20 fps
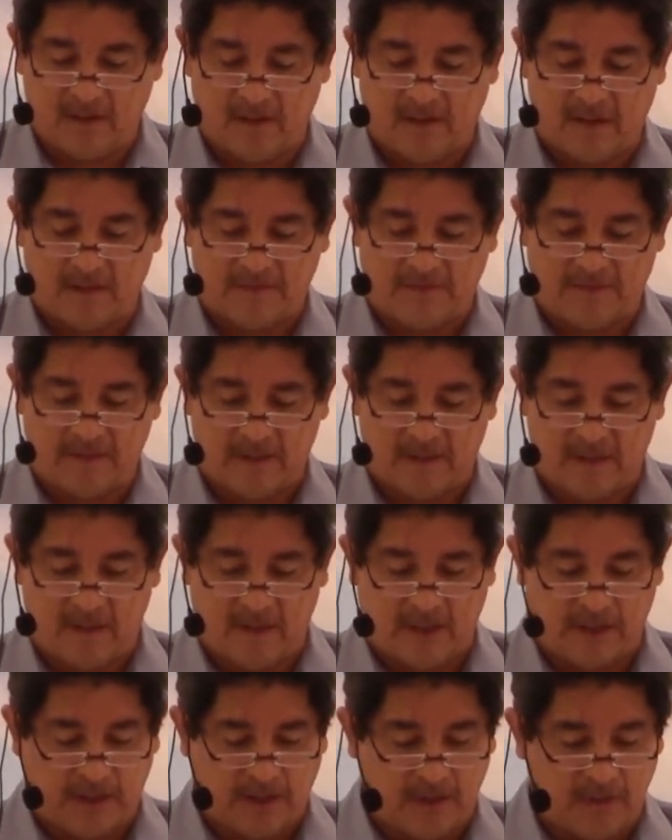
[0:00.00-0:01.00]
of the
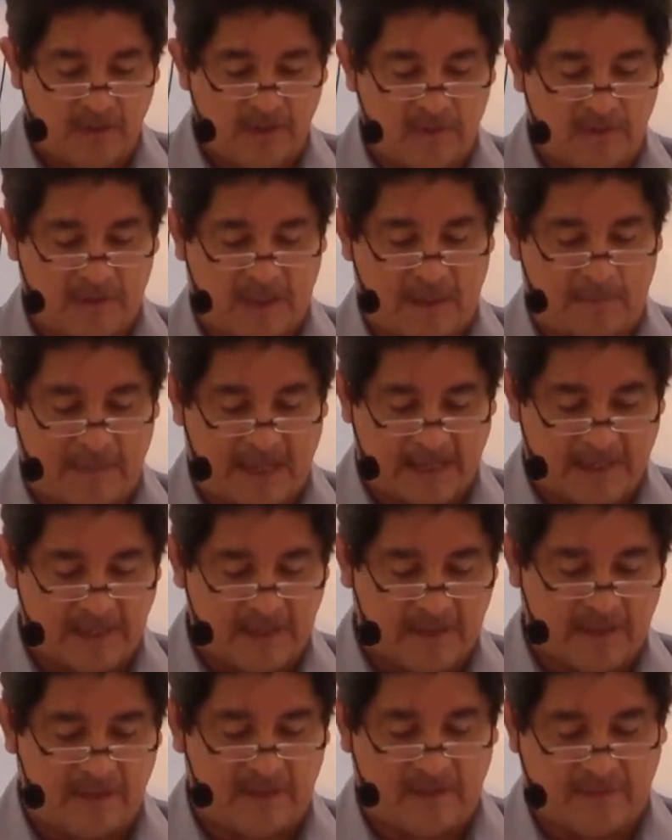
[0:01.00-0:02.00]
huge
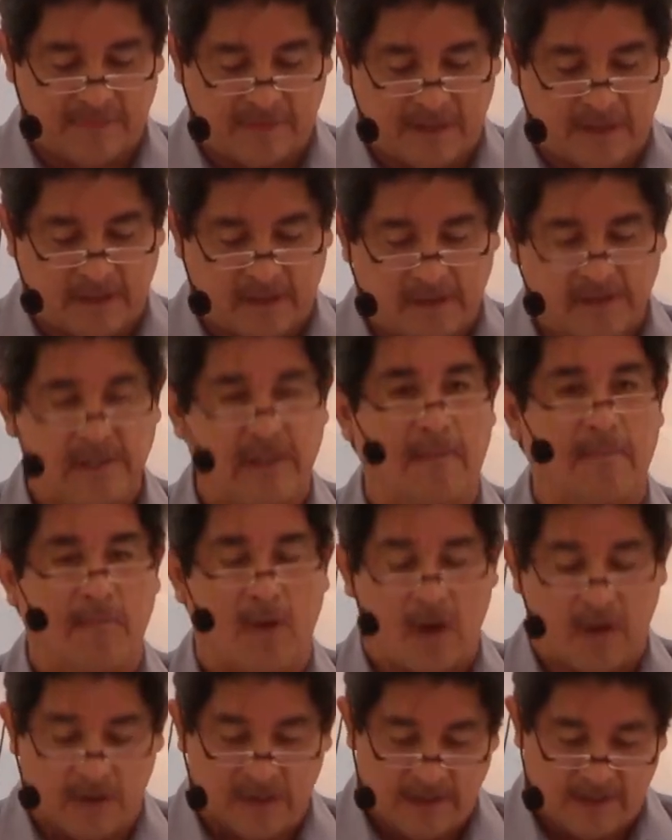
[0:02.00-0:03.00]
capacity of girls and
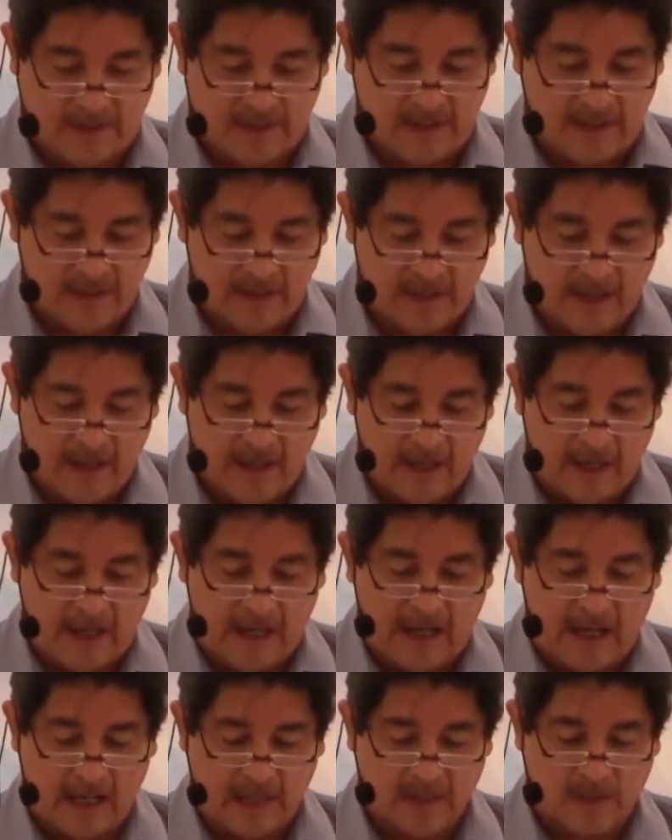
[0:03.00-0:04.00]
boys,
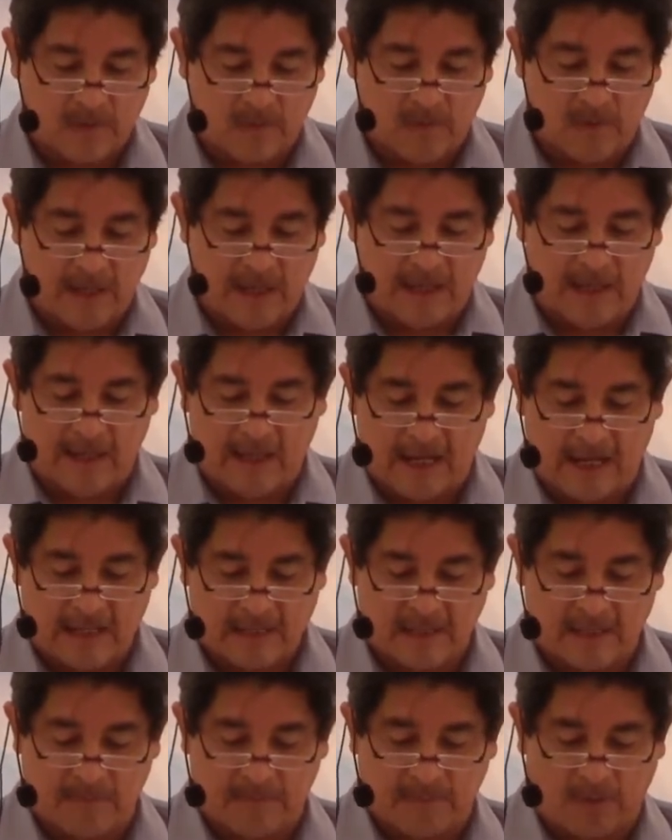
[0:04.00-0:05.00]
as well
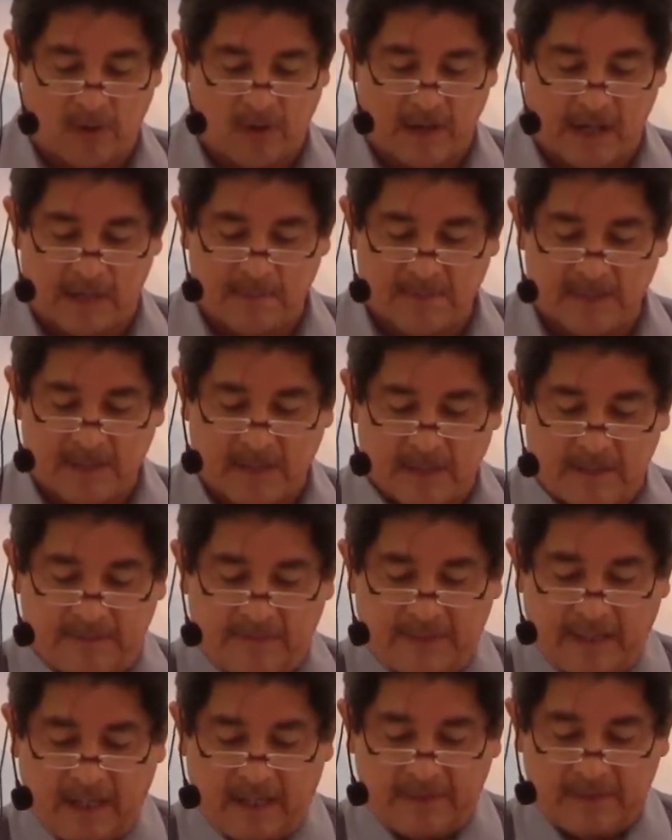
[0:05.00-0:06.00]
as the programs
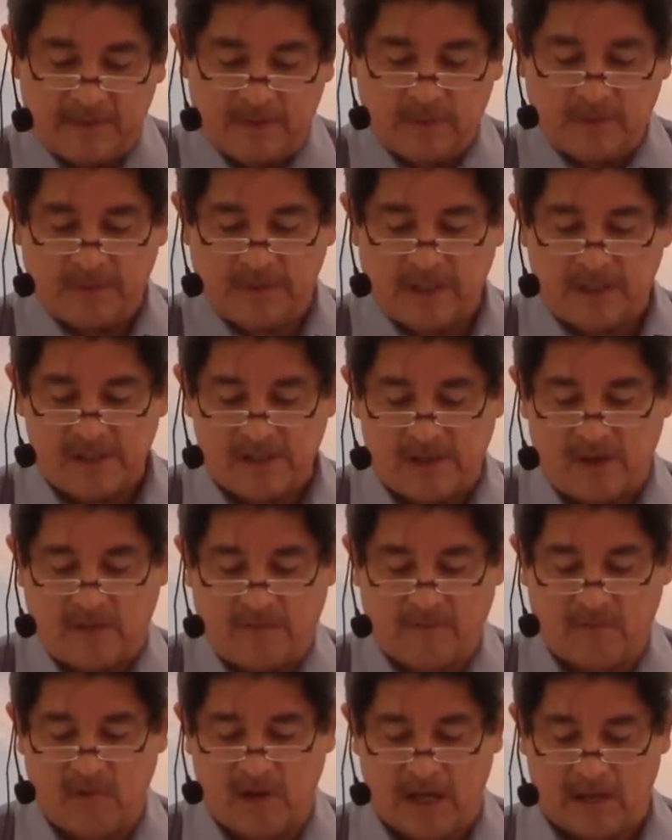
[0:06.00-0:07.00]
that do their
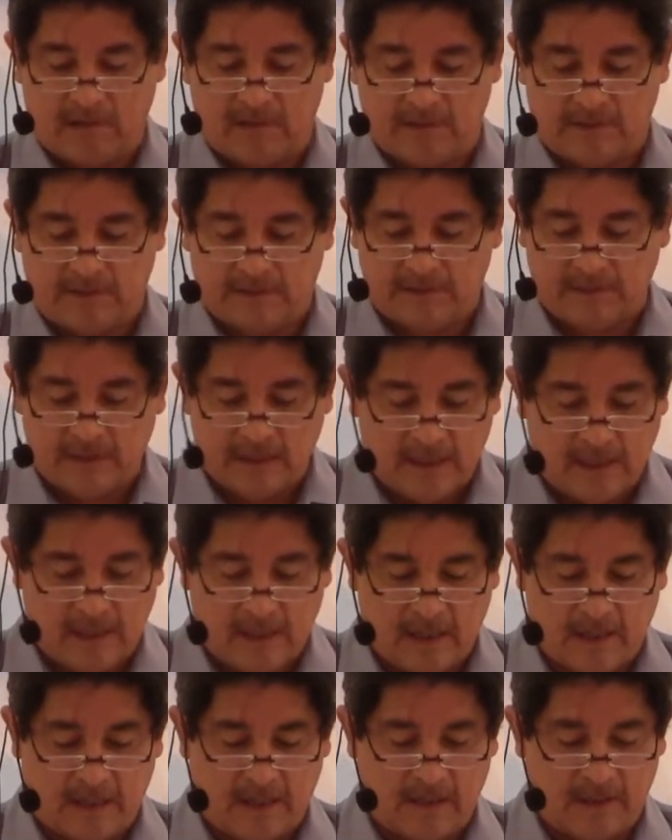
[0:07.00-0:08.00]
job well,
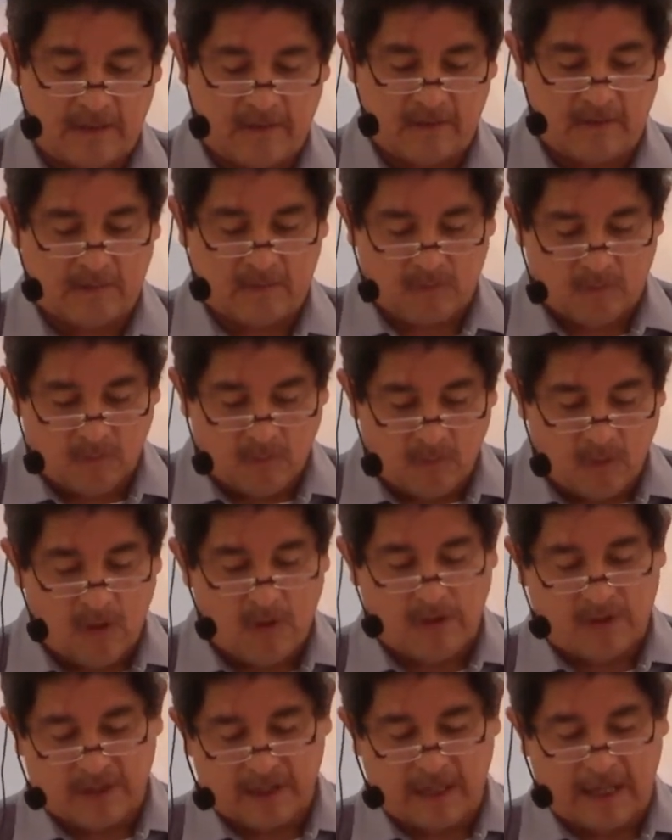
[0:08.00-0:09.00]

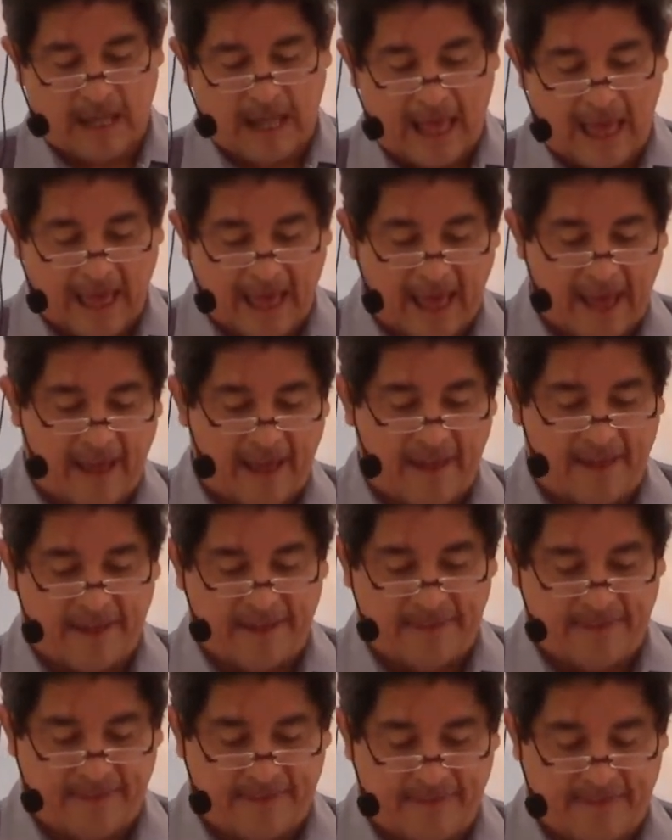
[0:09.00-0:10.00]
work,
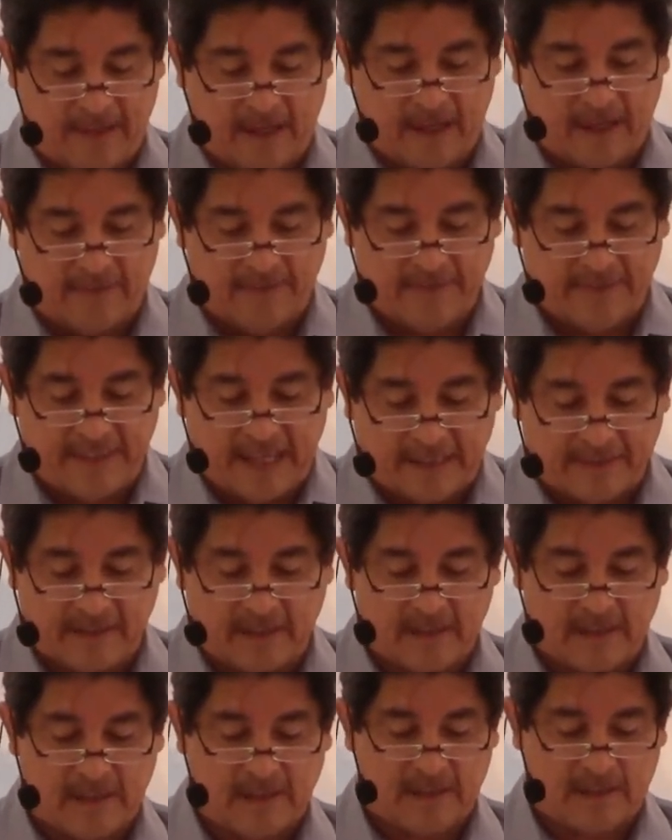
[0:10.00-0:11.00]
and
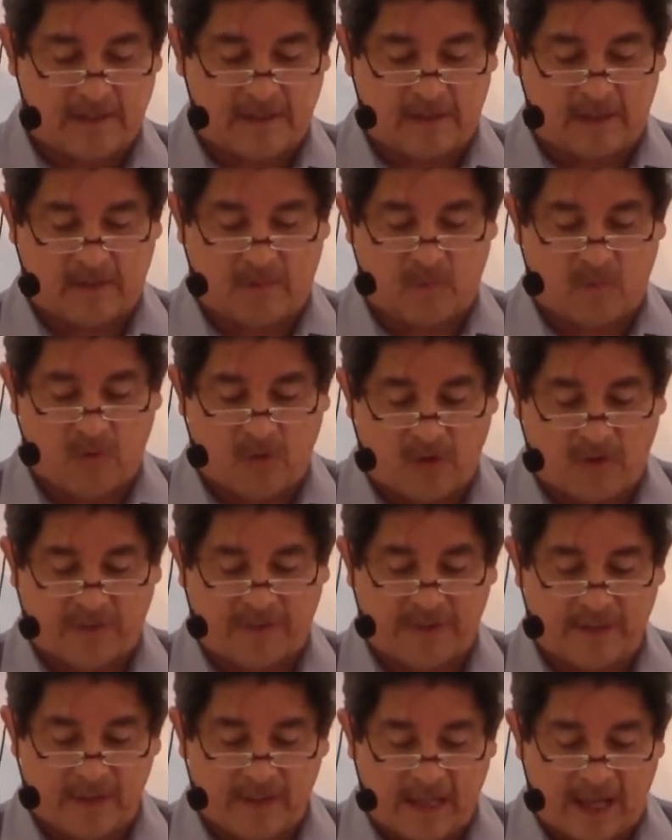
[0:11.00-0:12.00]
that is
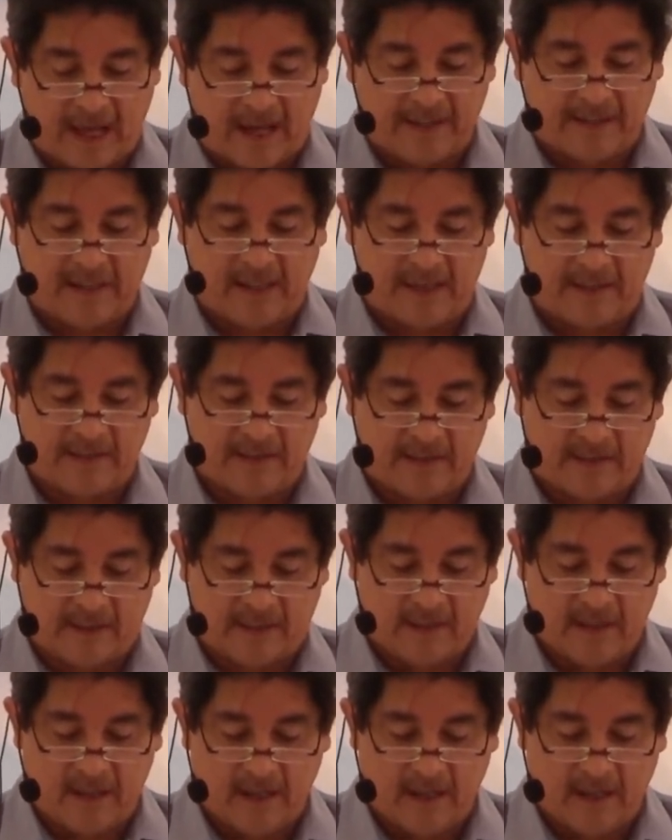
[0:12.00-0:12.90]
worth highlighting